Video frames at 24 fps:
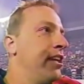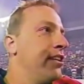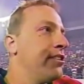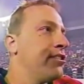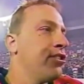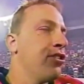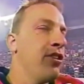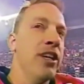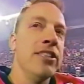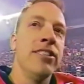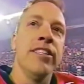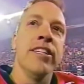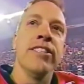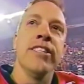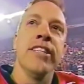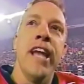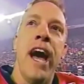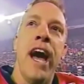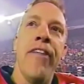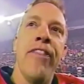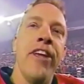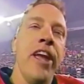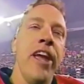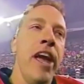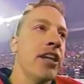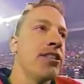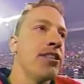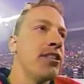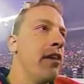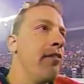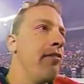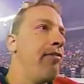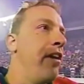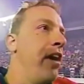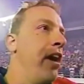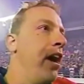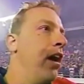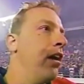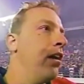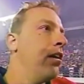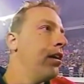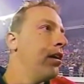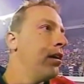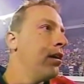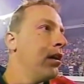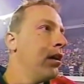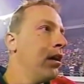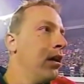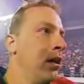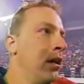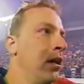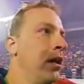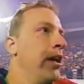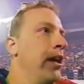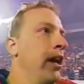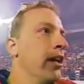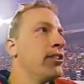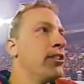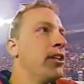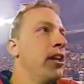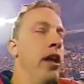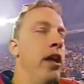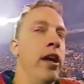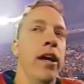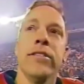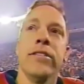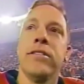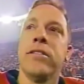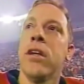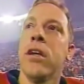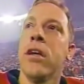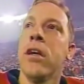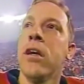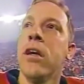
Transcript: this or is this not the XFL? Yes, it is.